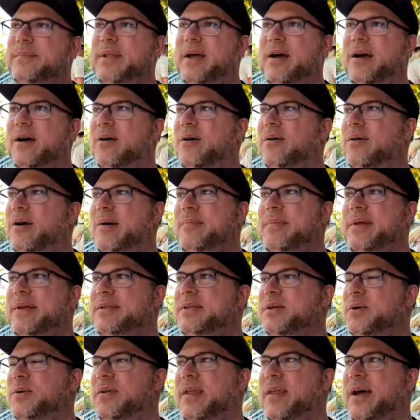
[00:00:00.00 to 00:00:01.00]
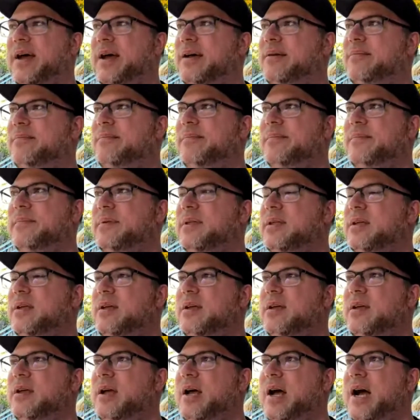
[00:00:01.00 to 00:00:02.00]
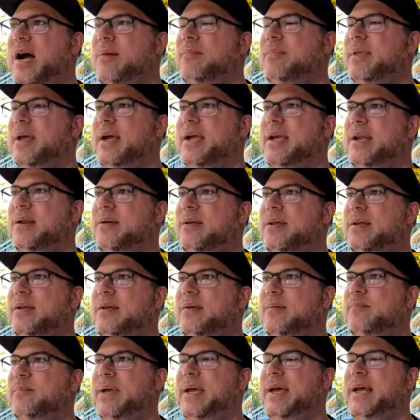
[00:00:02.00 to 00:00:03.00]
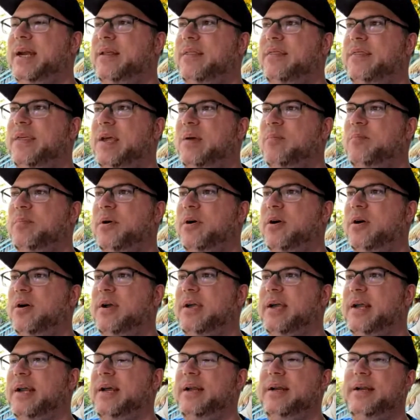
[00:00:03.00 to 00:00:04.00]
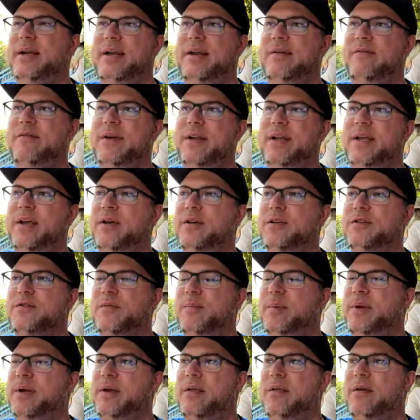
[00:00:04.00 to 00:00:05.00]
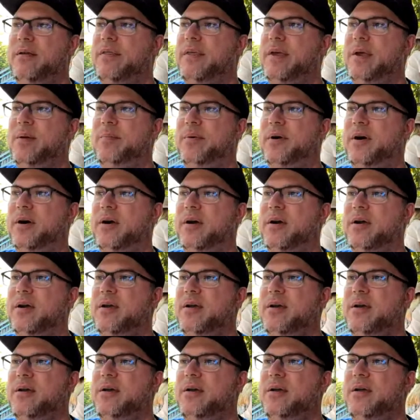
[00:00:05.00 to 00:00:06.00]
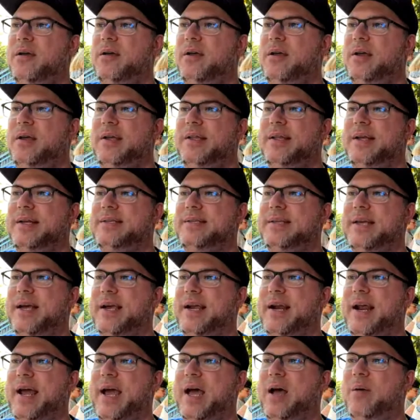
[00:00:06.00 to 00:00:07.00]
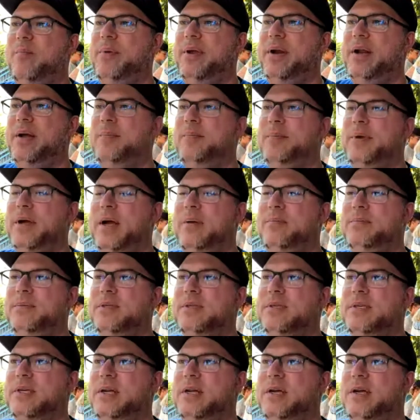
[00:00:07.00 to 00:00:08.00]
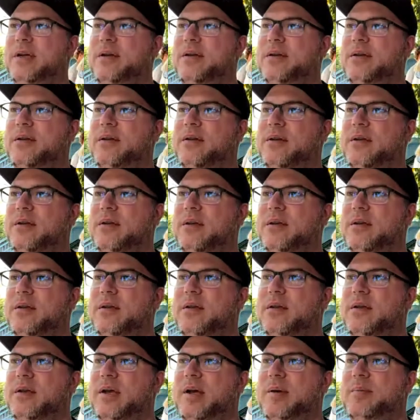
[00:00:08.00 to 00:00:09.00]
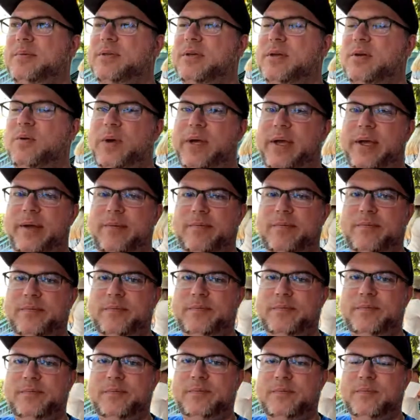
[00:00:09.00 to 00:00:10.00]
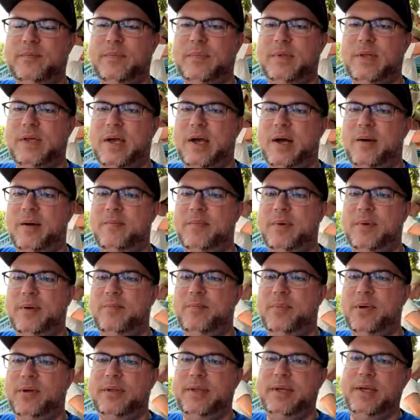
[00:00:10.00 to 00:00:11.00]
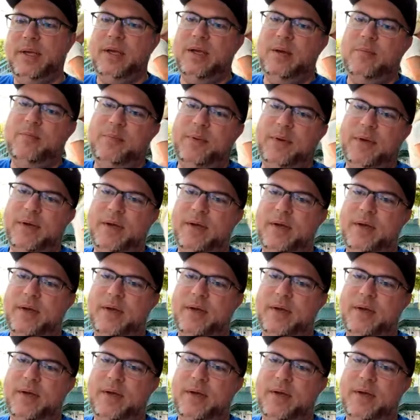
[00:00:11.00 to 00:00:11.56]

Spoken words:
No, I'm not doing that. I'm not gonna be at a theme park editing videos from another theme park. That's not gonna happen. I'm just gonna wait. I'm building up.